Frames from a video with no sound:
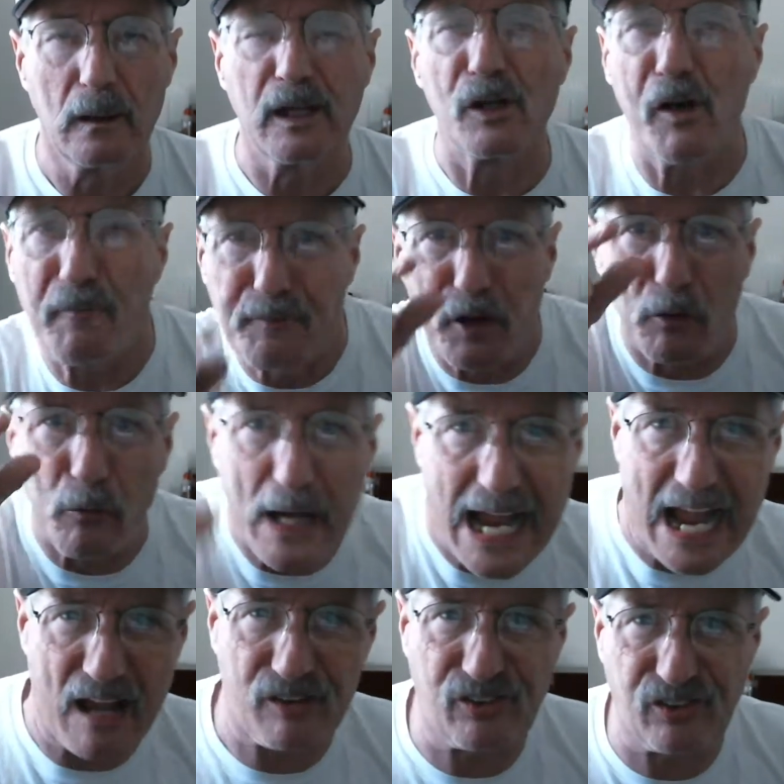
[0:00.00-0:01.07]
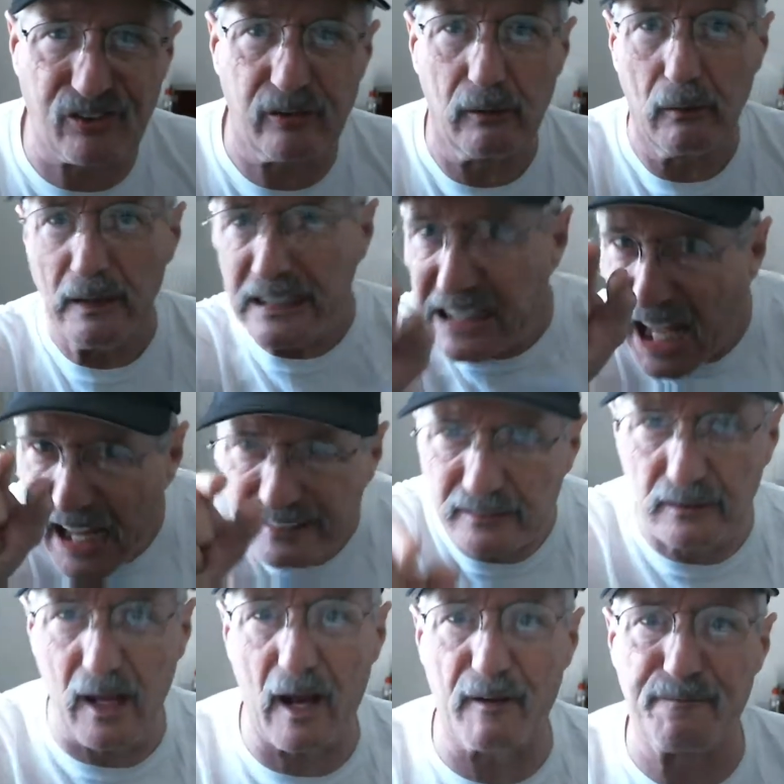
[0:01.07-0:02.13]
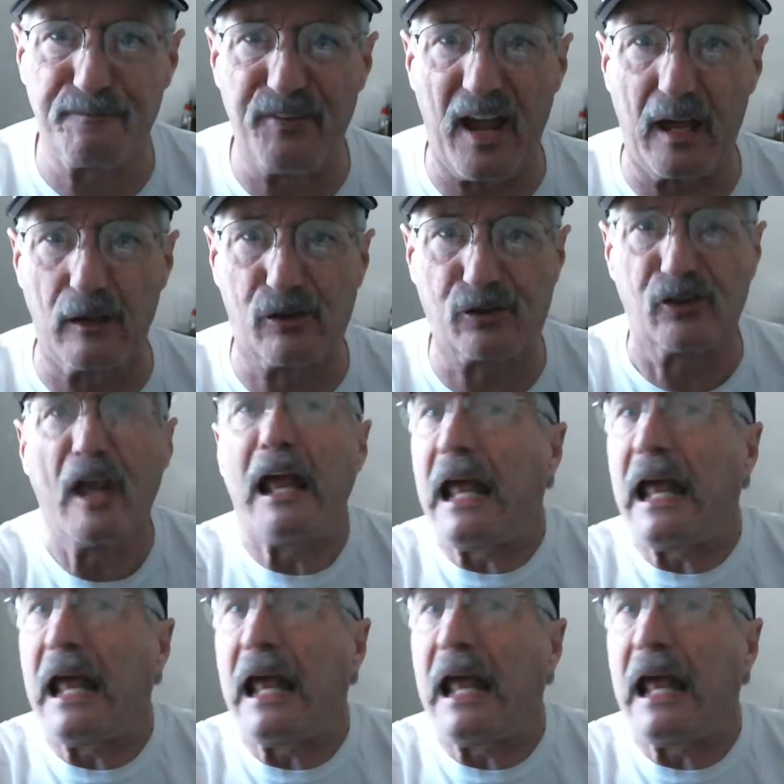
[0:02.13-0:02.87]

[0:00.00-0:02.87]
Get off your ass, get in their face,